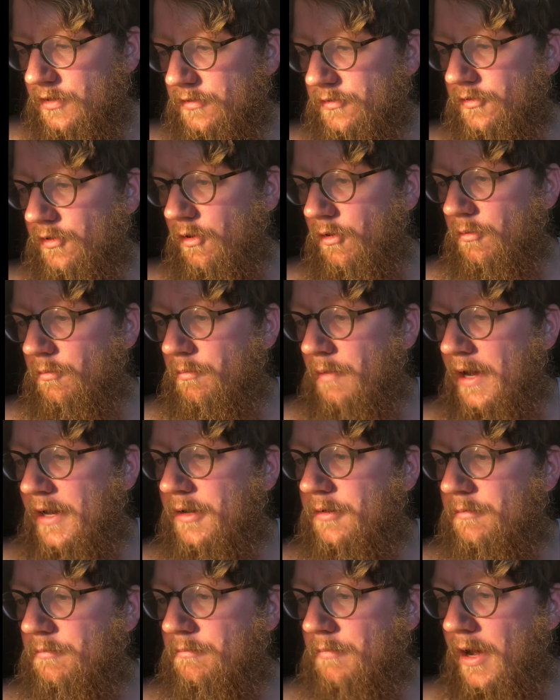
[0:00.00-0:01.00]
So
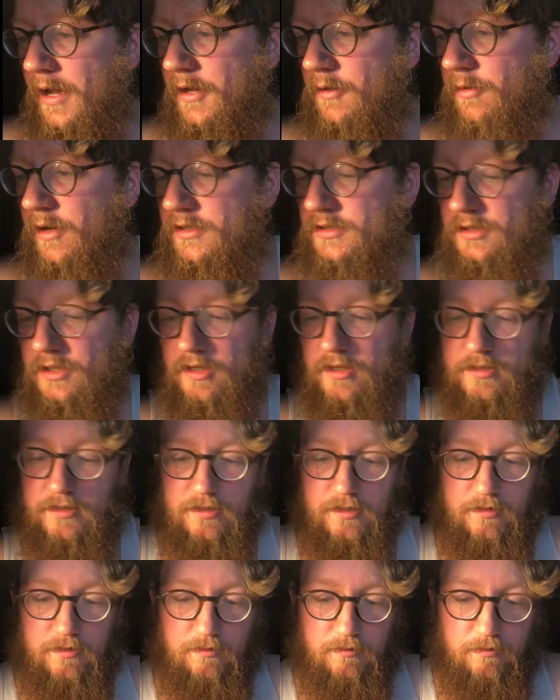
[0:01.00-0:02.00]
my question
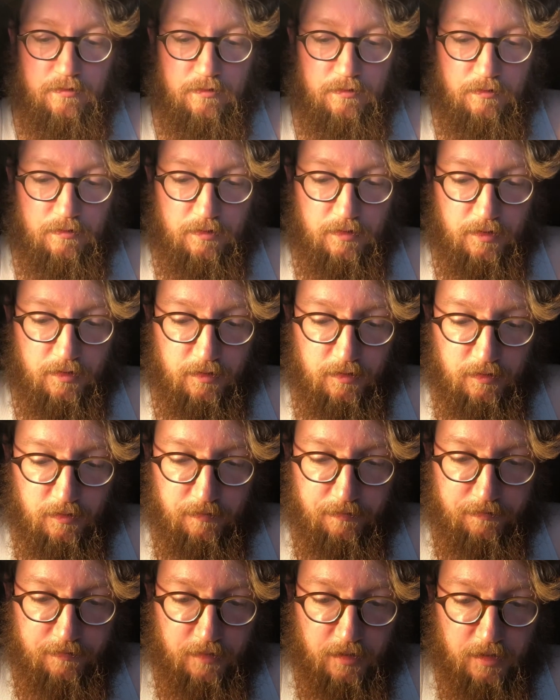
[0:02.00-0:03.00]
is
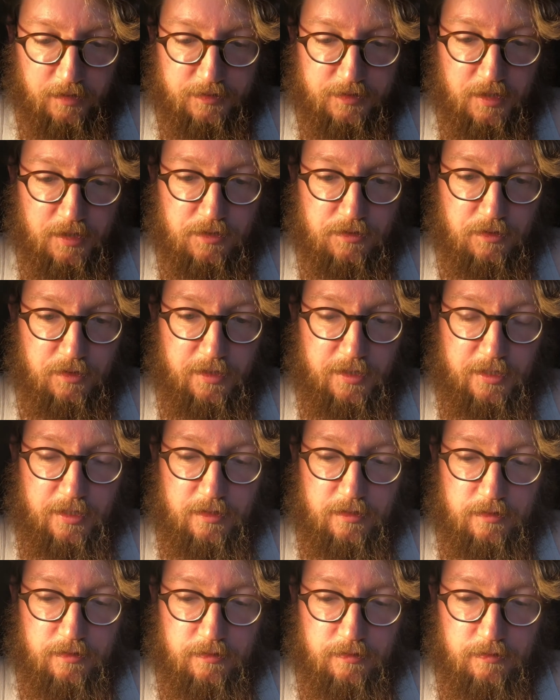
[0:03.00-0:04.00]

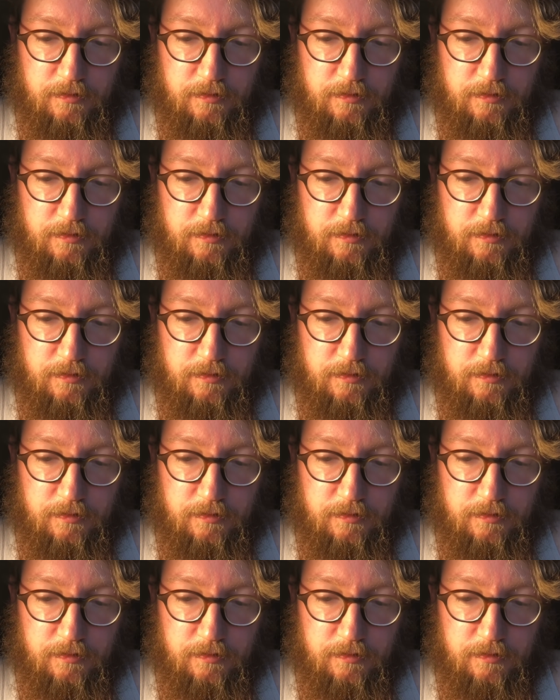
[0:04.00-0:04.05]
essentially,